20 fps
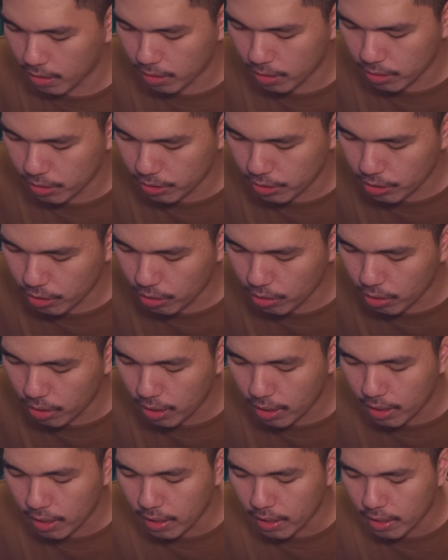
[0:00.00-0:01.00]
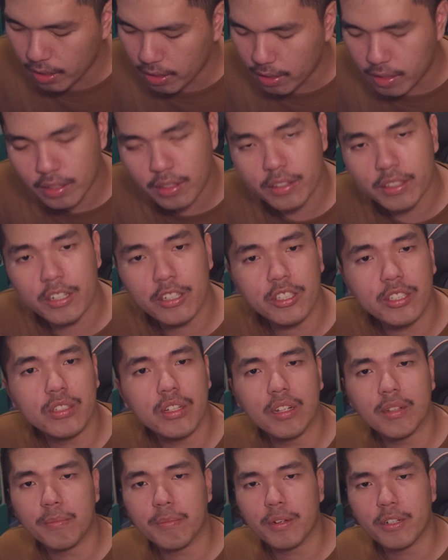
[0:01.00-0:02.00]
So there's
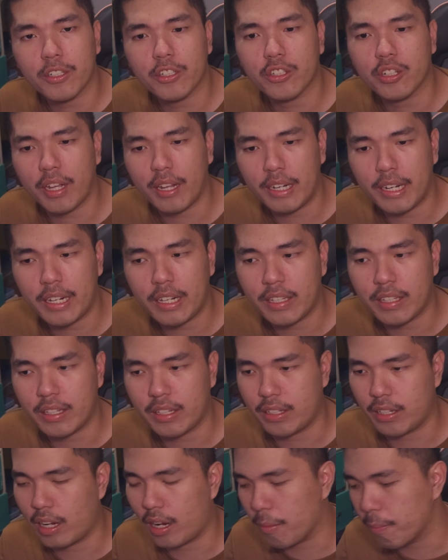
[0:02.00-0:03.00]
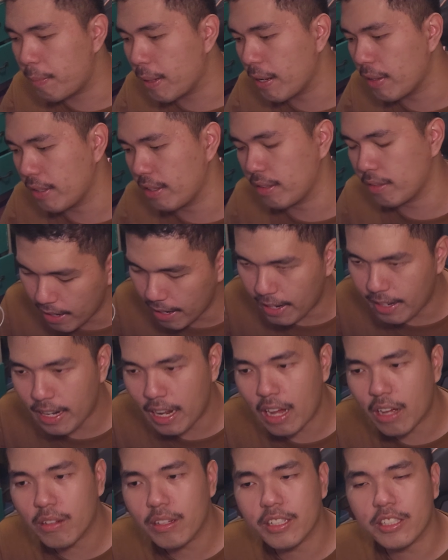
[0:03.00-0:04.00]
not much anything about it. And
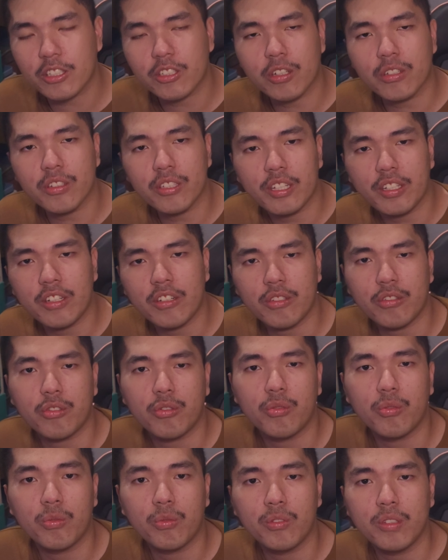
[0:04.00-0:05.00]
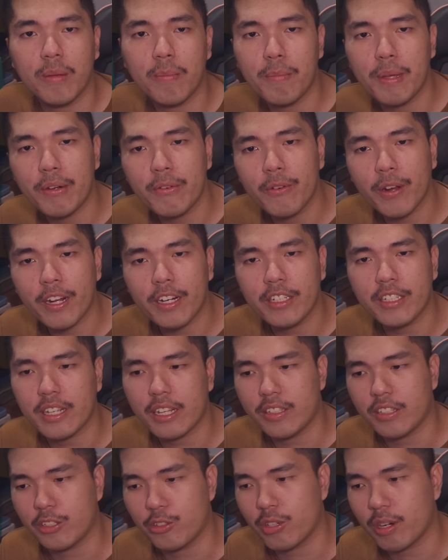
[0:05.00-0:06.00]
now let's continue to the mid-range
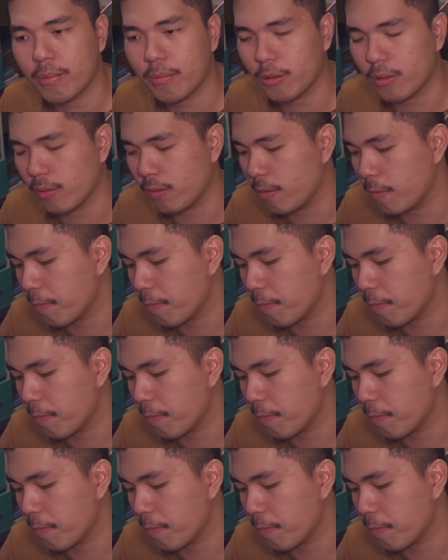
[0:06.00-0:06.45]
and the treble,